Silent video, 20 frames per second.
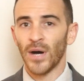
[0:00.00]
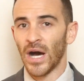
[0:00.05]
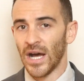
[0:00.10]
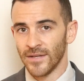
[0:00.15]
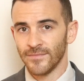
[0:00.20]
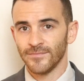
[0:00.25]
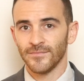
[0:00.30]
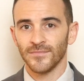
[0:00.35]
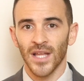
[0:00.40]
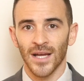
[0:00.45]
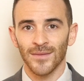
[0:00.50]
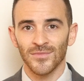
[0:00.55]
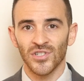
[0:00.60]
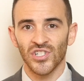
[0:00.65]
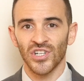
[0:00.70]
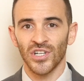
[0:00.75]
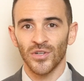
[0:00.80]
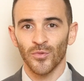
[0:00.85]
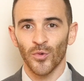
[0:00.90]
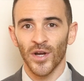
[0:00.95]
But I'm
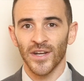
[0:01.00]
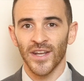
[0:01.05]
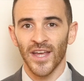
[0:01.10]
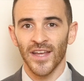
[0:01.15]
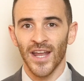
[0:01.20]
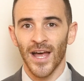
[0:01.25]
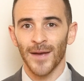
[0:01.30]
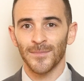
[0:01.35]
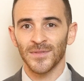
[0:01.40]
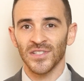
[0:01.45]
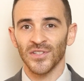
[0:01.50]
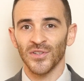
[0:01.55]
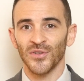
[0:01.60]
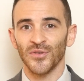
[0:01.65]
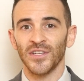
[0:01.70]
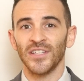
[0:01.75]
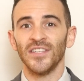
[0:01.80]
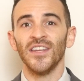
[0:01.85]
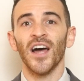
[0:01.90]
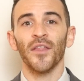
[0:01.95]
sure one had
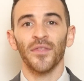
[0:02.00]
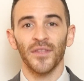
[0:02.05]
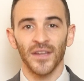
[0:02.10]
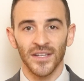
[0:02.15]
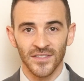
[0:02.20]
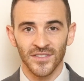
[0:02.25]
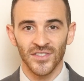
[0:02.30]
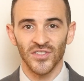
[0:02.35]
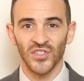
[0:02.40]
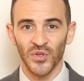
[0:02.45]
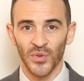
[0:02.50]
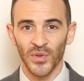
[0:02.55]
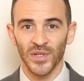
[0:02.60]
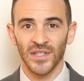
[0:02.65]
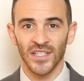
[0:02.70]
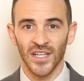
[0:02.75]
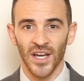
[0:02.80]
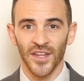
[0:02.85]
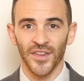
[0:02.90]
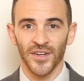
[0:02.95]
absolutely nothing to do with
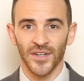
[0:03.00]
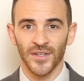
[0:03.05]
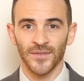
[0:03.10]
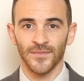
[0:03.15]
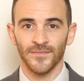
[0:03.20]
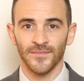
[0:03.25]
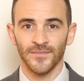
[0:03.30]
the other.